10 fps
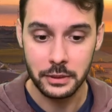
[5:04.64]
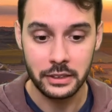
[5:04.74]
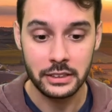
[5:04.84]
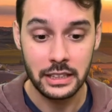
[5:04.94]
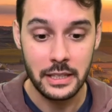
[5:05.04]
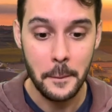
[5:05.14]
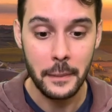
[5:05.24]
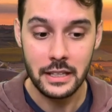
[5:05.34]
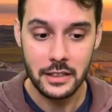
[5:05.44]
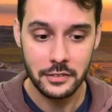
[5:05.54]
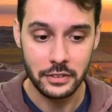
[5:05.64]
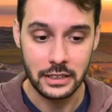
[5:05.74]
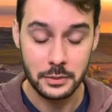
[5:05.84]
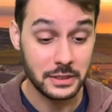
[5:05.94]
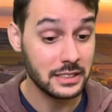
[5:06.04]
where it met the
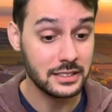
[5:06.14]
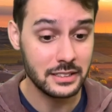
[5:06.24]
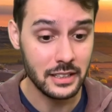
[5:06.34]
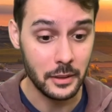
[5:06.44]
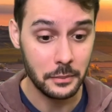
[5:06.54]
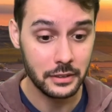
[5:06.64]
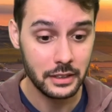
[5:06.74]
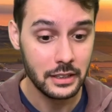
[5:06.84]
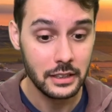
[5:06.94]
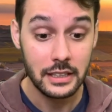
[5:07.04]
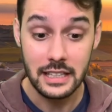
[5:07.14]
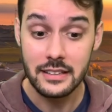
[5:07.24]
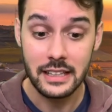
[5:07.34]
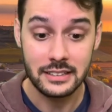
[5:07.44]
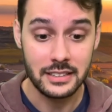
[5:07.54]
fence was a stump. In
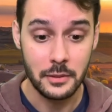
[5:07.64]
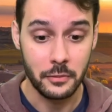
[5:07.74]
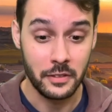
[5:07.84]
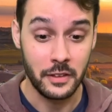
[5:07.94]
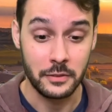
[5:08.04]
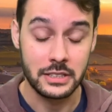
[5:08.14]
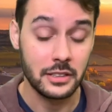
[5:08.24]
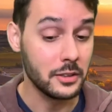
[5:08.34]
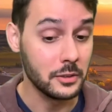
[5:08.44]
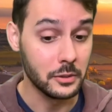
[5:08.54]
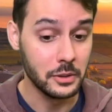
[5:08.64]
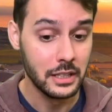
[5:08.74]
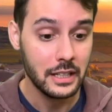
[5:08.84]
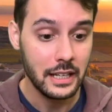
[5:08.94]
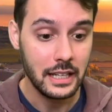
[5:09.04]
that stump there was a hole,
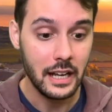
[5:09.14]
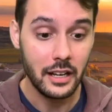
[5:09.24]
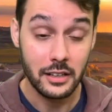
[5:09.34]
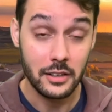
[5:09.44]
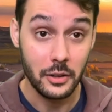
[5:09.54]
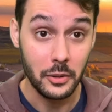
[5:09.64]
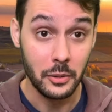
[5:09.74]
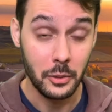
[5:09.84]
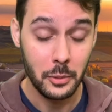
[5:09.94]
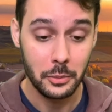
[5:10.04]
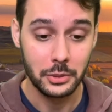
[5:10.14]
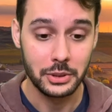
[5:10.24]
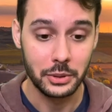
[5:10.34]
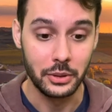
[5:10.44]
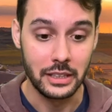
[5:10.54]
and out of the hole
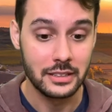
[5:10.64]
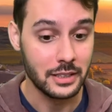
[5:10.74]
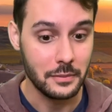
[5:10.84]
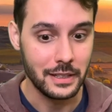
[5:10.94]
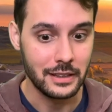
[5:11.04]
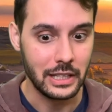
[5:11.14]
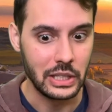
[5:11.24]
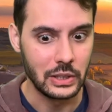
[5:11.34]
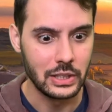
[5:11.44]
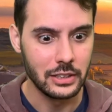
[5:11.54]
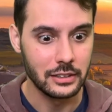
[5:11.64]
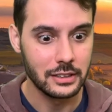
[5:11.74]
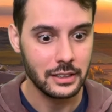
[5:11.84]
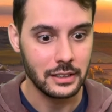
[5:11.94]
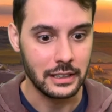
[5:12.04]
protruded something that looked
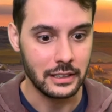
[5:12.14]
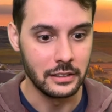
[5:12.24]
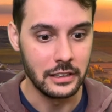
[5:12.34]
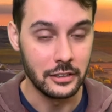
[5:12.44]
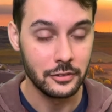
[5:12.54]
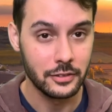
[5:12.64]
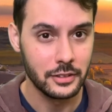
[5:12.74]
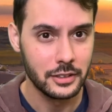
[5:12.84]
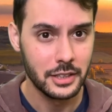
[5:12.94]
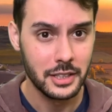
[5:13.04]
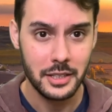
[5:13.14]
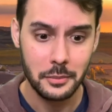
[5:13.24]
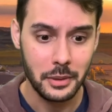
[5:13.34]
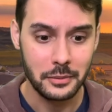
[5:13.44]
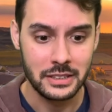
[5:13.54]
like a leaf,
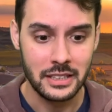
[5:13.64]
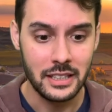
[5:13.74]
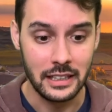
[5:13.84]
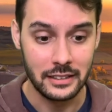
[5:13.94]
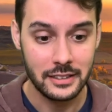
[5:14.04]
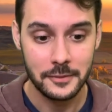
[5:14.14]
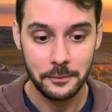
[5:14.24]
but was not.